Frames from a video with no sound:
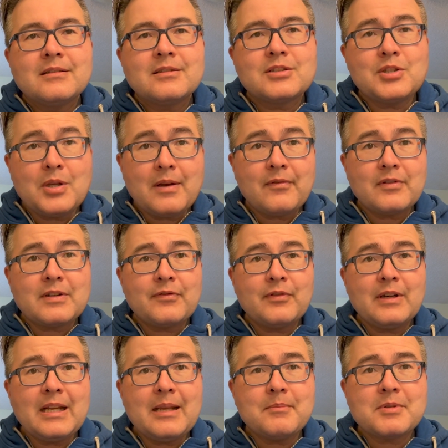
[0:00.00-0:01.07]
Do you have different
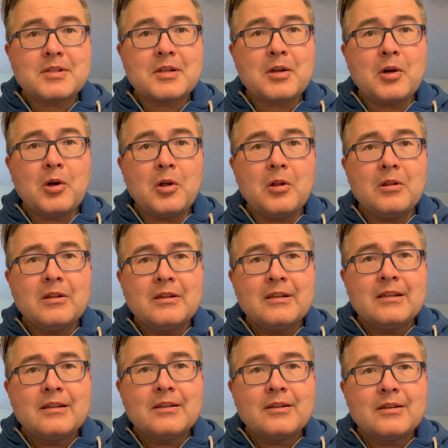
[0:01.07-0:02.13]
names to call
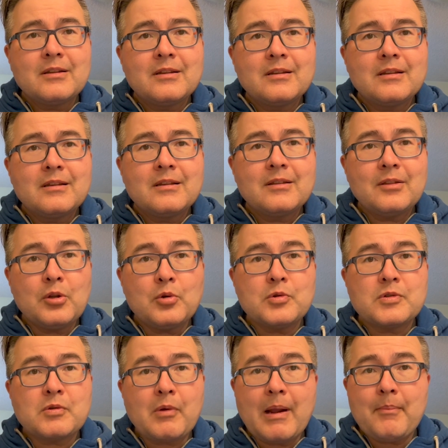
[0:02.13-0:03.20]

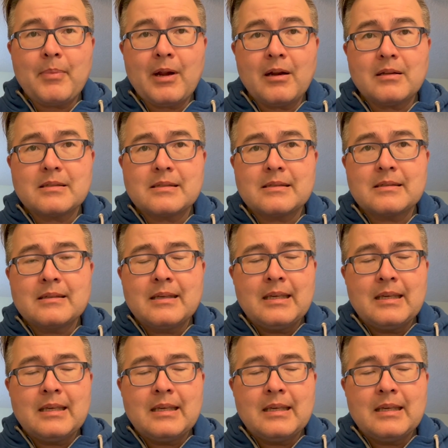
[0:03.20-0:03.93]
those grandparents?